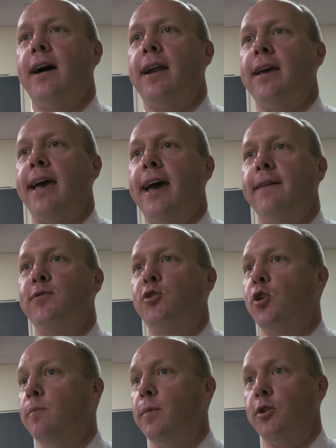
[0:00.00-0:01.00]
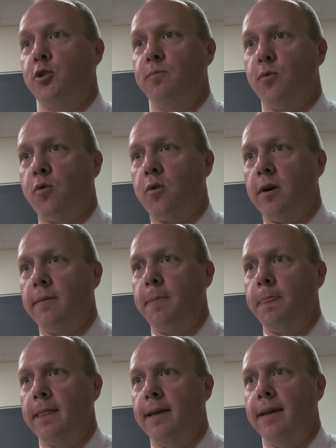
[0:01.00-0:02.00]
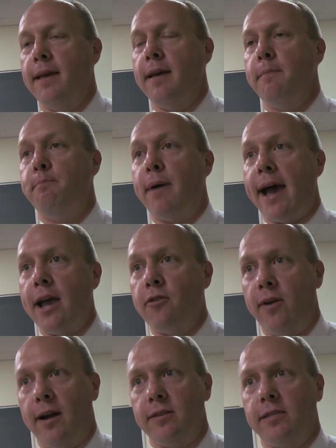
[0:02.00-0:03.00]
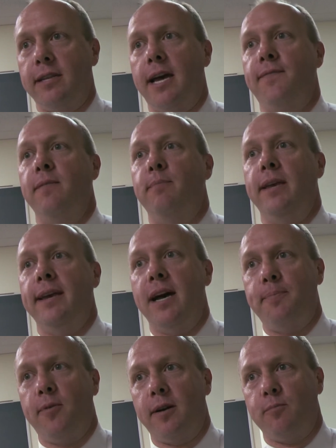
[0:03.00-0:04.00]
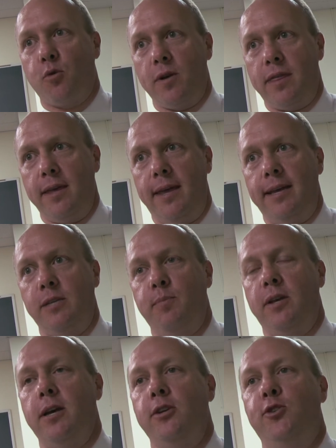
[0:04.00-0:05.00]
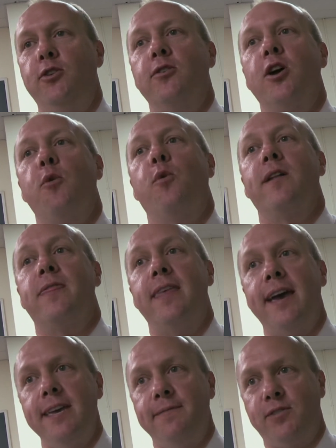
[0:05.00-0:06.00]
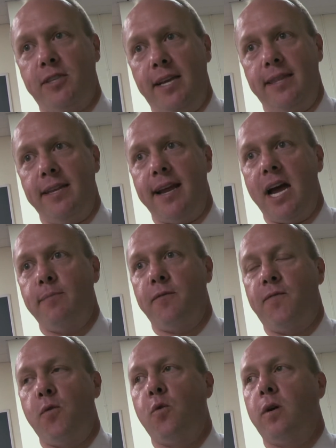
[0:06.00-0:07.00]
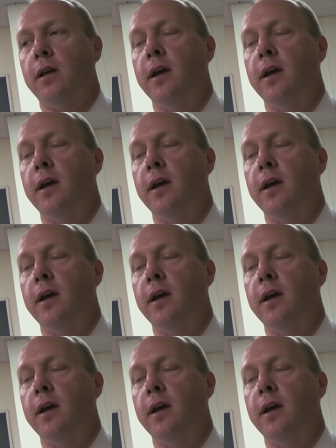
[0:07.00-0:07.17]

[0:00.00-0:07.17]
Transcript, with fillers: got to have so much more background stuff and be up on more things because you don't know what they have seen the night before.